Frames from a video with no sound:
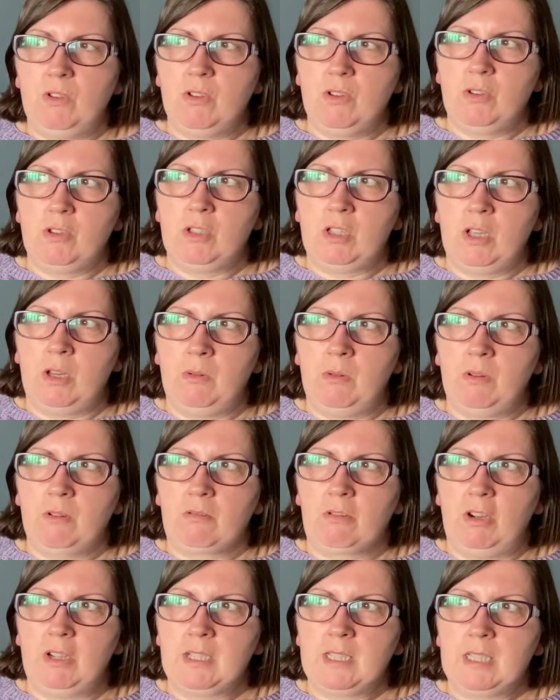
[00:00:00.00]
So we'll
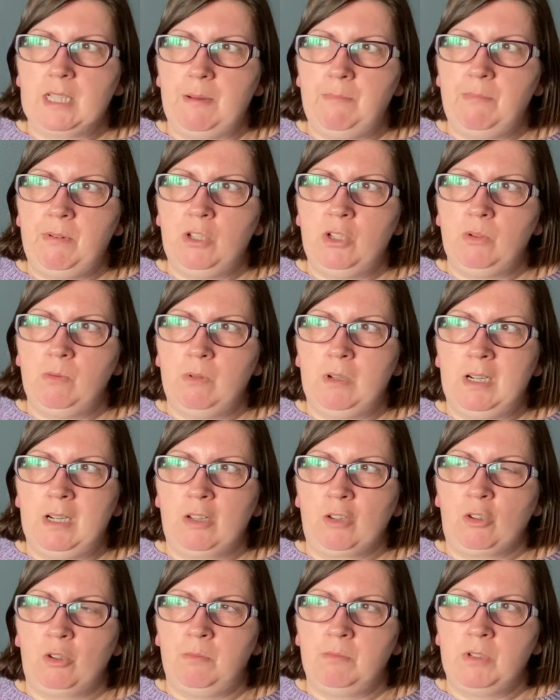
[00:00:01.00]
cross that bridge when I
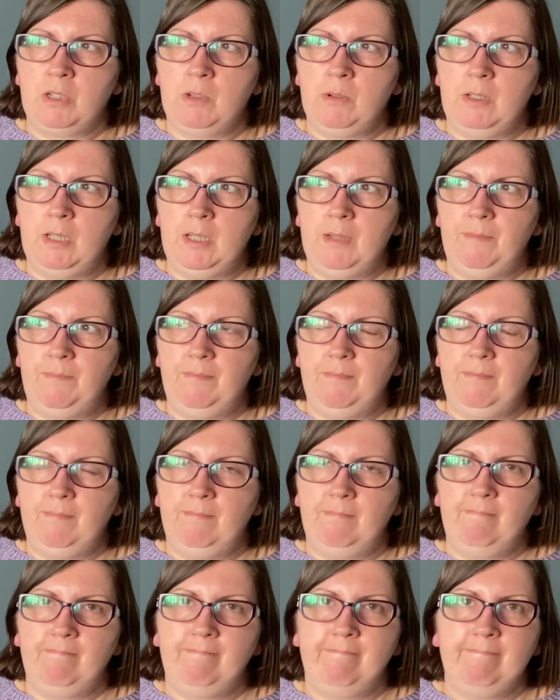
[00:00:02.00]
come to it.
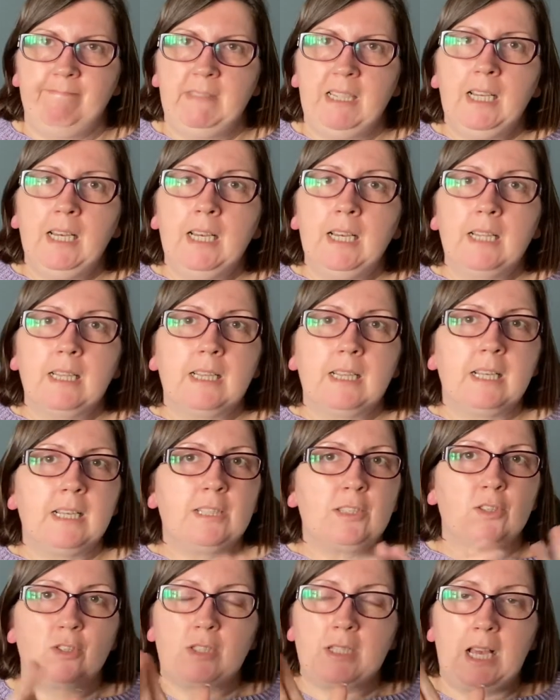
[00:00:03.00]
This
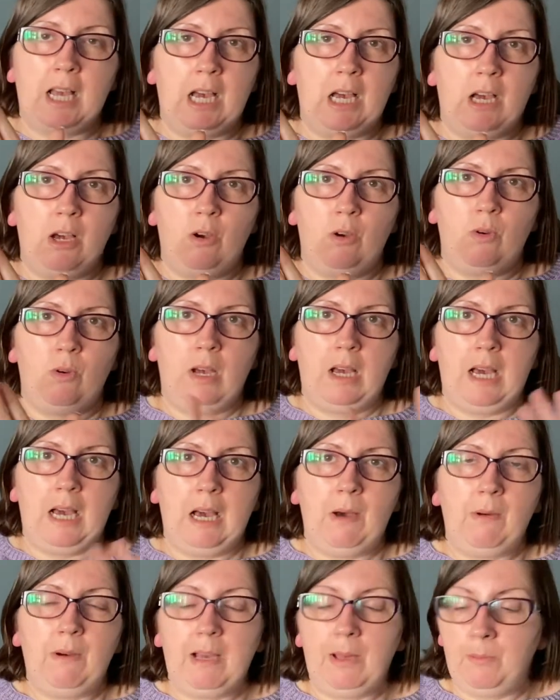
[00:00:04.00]
is just how
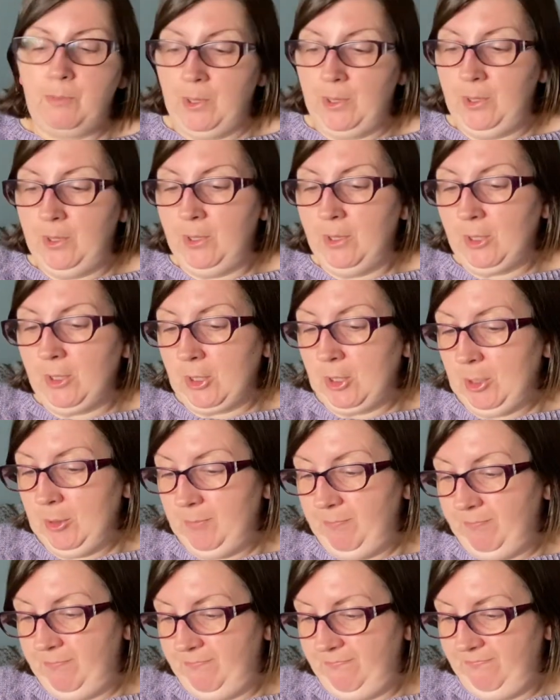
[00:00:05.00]
I work.
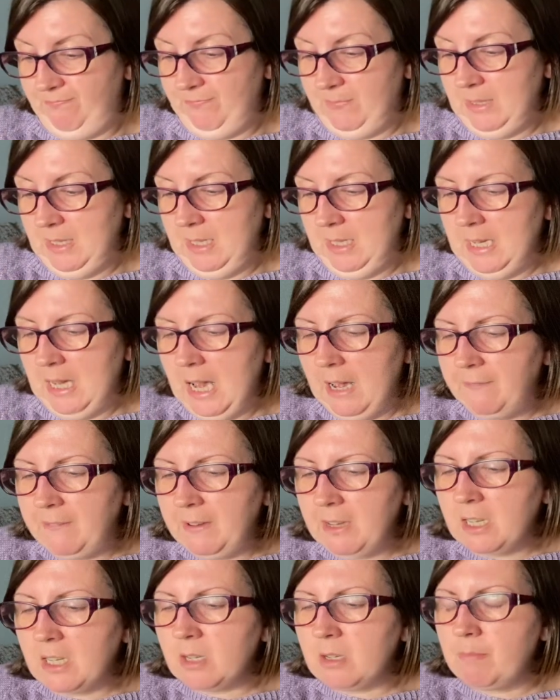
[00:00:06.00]
I
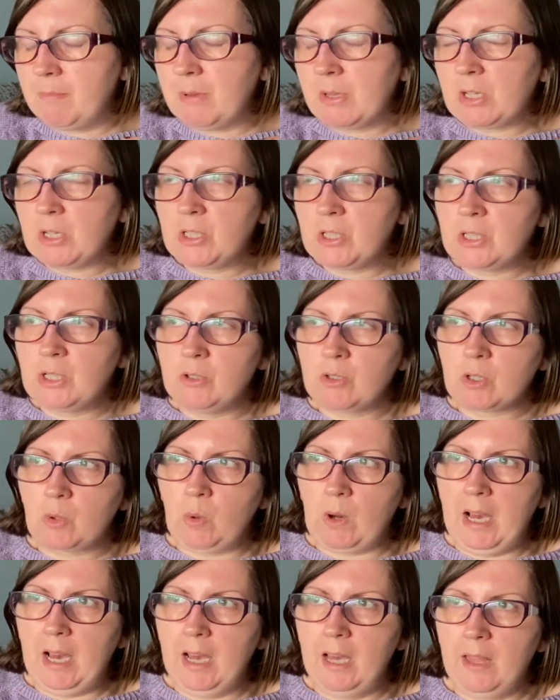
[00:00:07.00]
think because
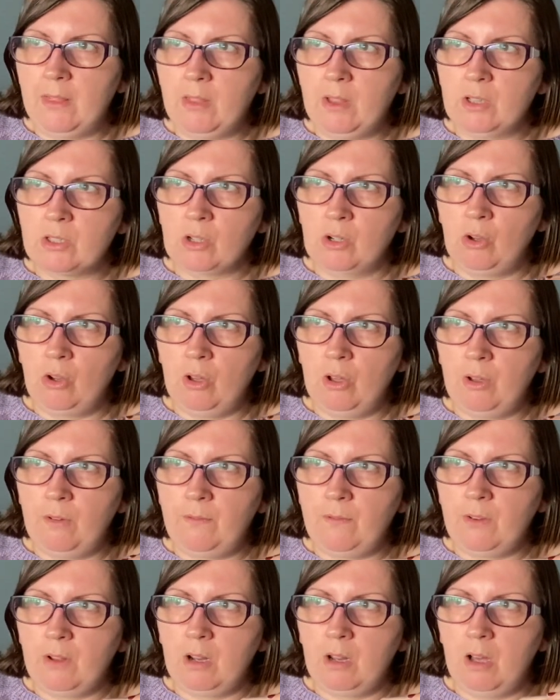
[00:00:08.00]
there's an
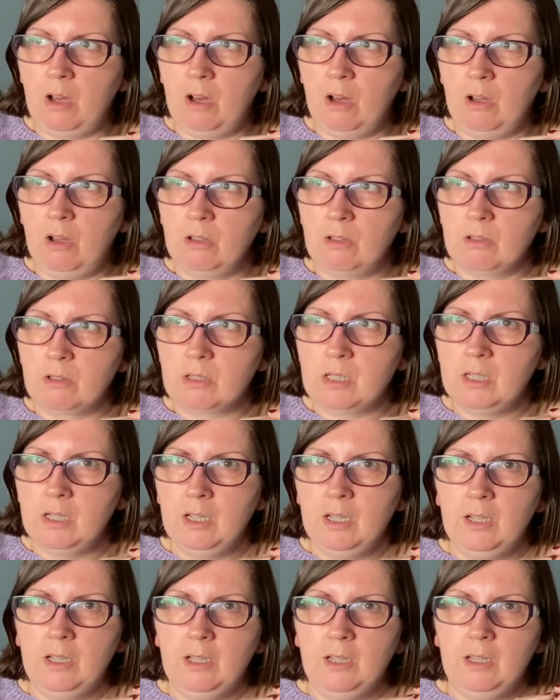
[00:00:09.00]
awful lot
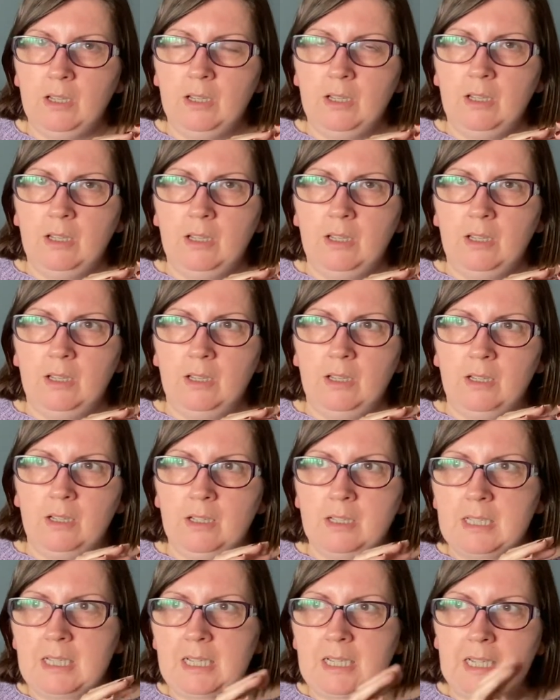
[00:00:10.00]

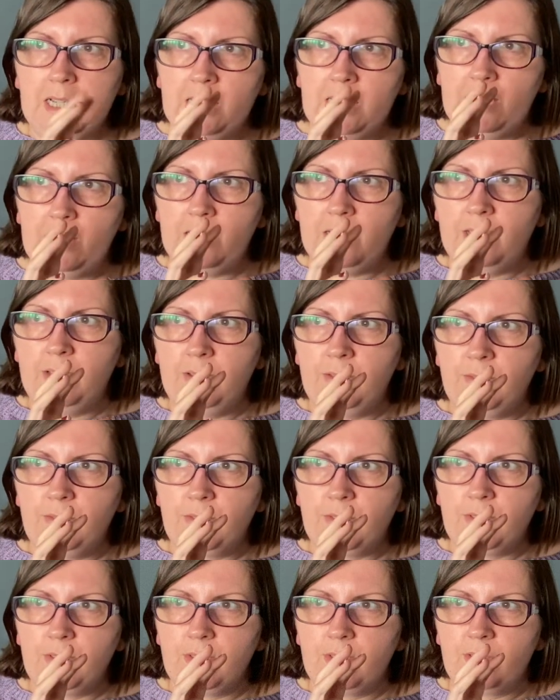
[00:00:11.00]
to kind of
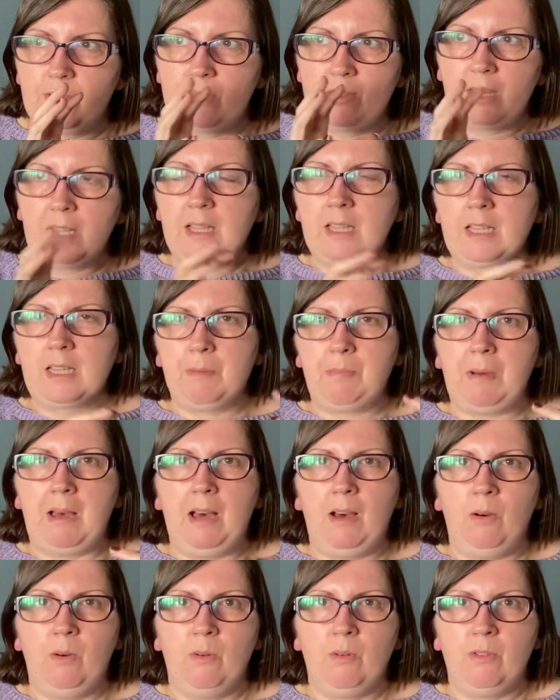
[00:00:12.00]
think
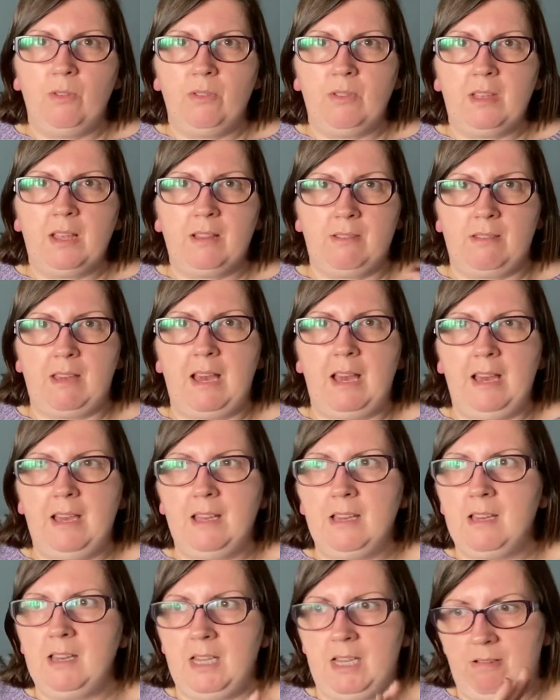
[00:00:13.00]
about the
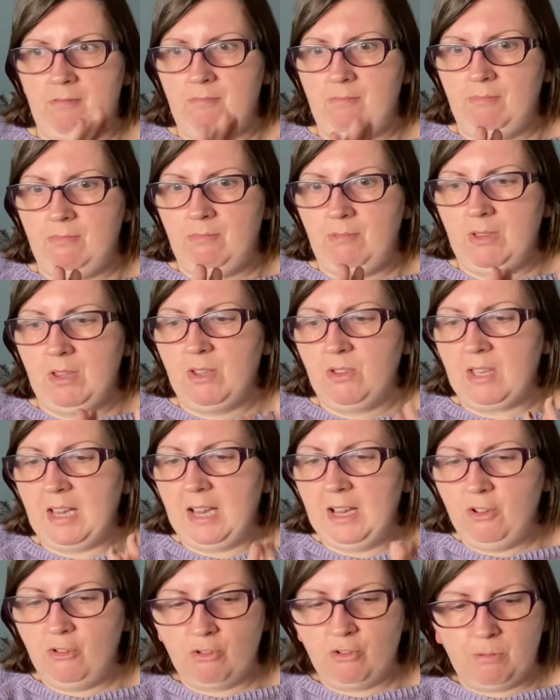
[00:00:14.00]
entire
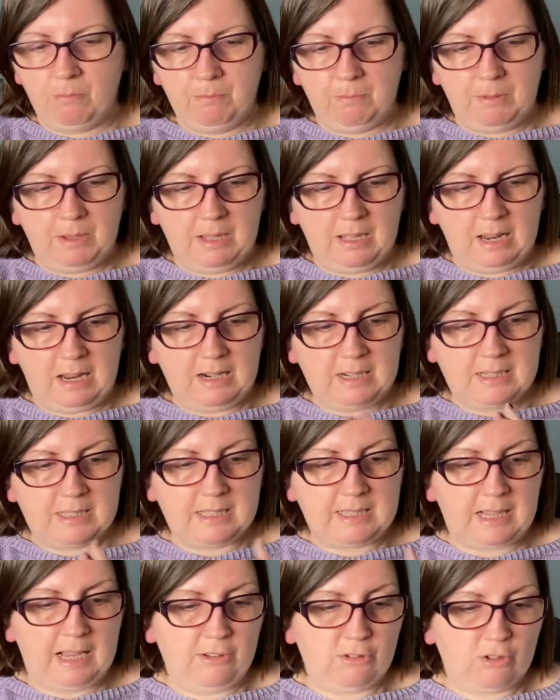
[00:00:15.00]
jumper, and as I say,